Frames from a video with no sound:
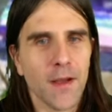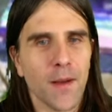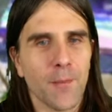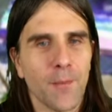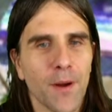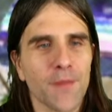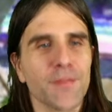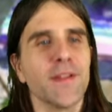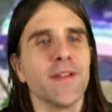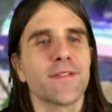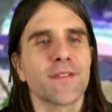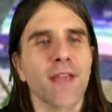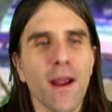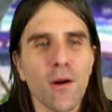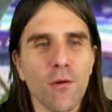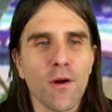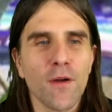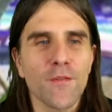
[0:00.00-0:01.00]
But the
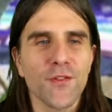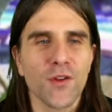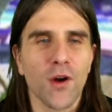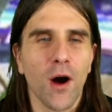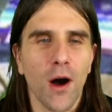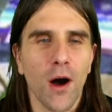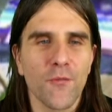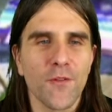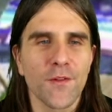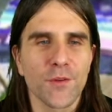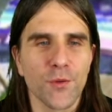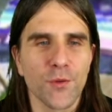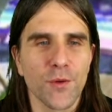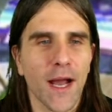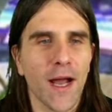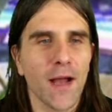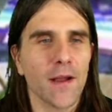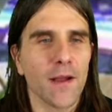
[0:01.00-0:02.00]
tariffs often do
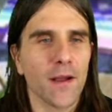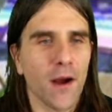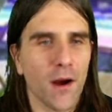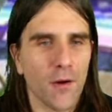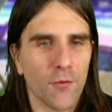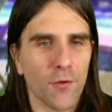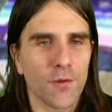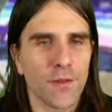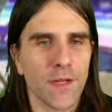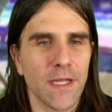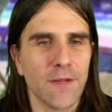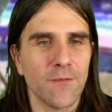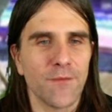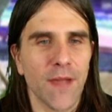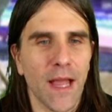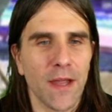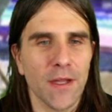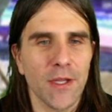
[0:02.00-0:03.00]
not cover the
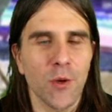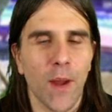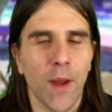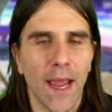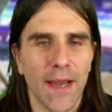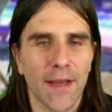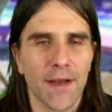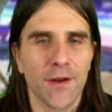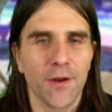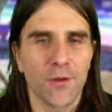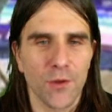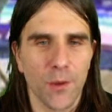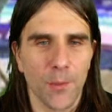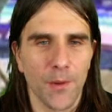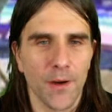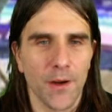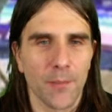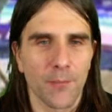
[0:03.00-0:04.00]
value added
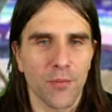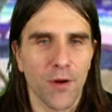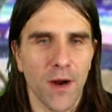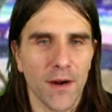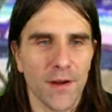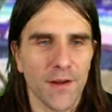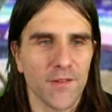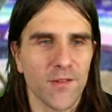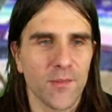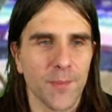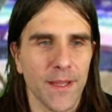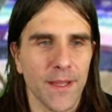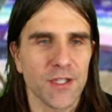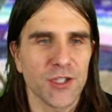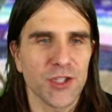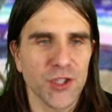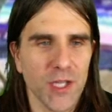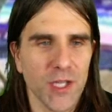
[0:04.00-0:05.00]
aluminum products
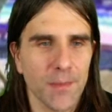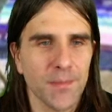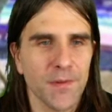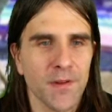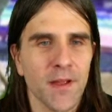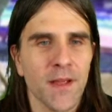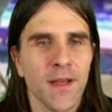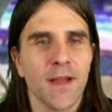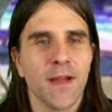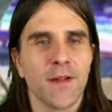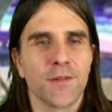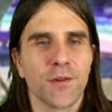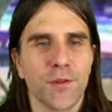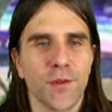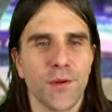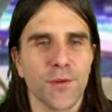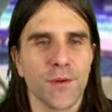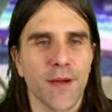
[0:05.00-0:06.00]
being shipped
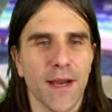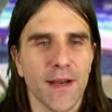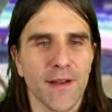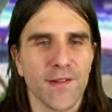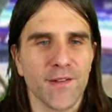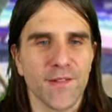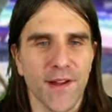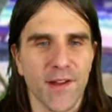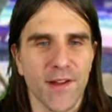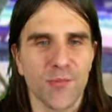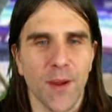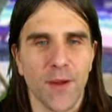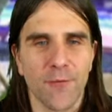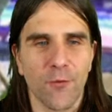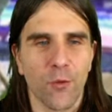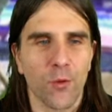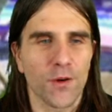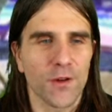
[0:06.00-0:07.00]
to the United States by
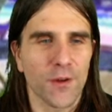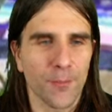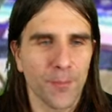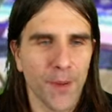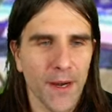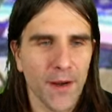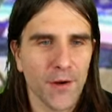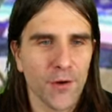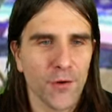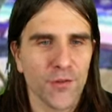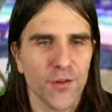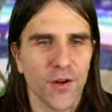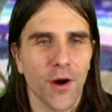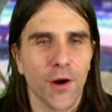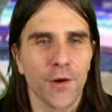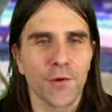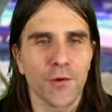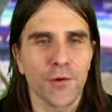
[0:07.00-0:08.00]
foreign competitors,
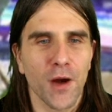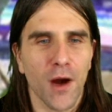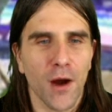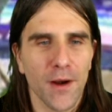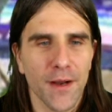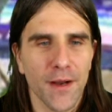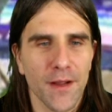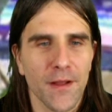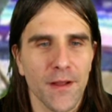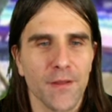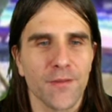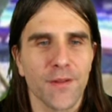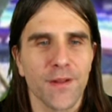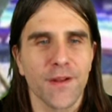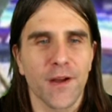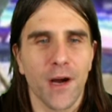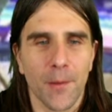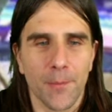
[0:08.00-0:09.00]
undercutting
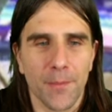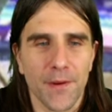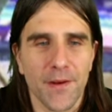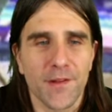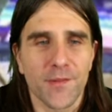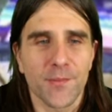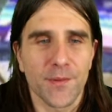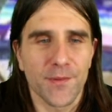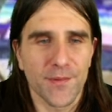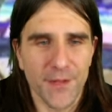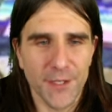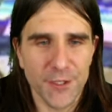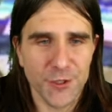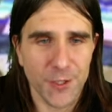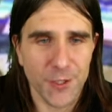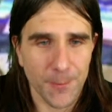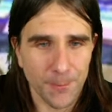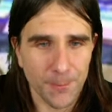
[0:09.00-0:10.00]
the company's
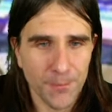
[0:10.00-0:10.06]
position.